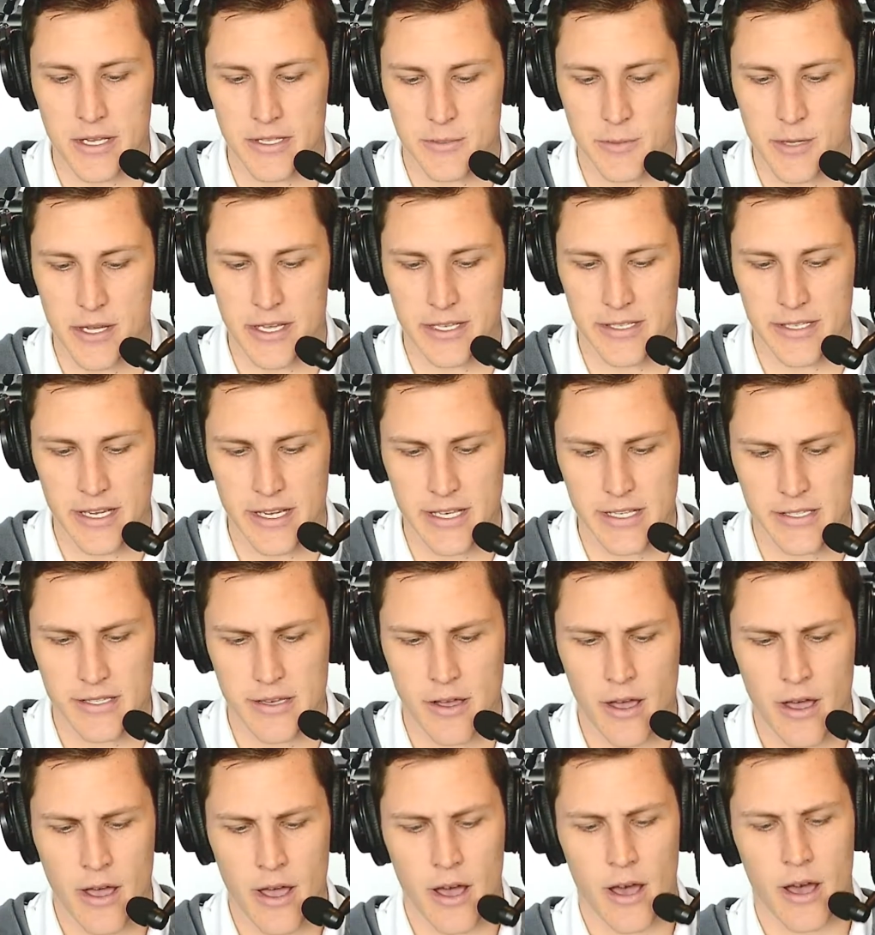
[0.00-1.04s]
Because it is,
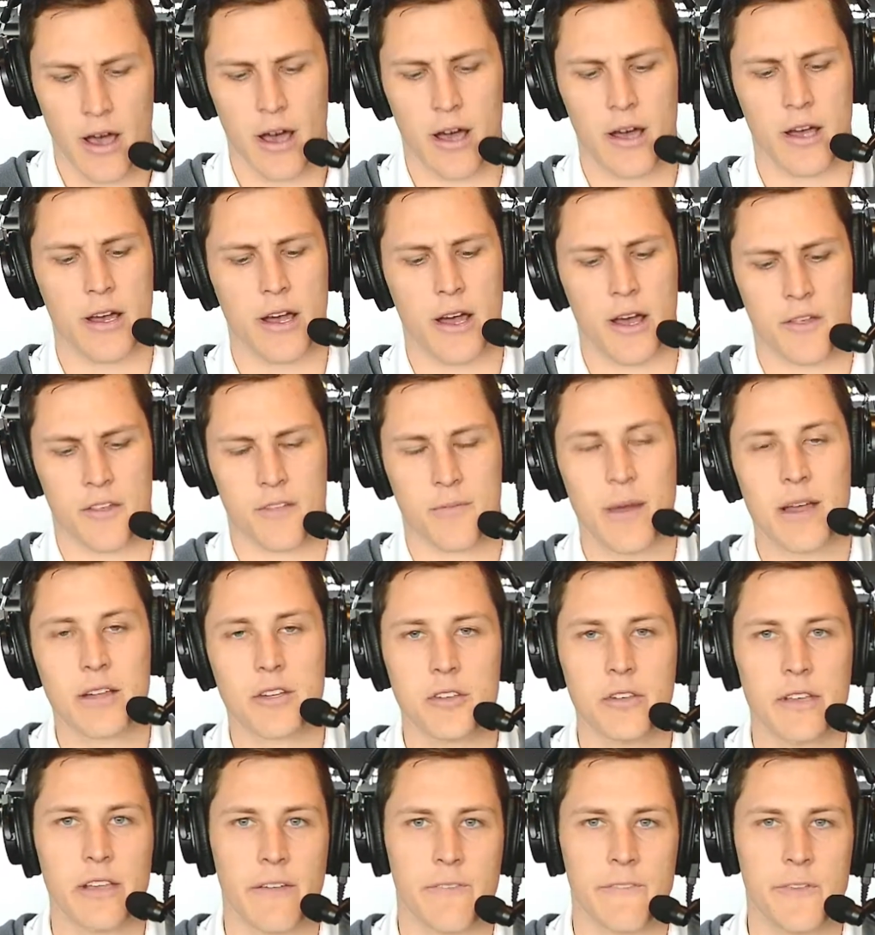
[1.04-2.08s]

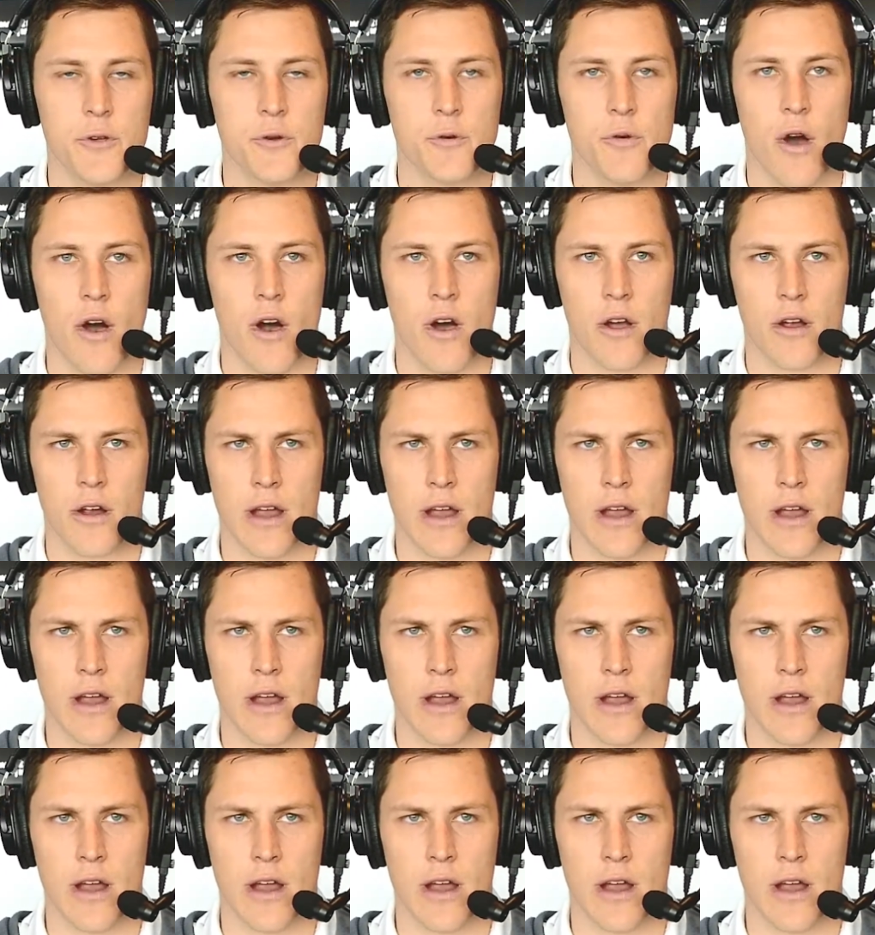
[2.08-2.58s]
especially if you are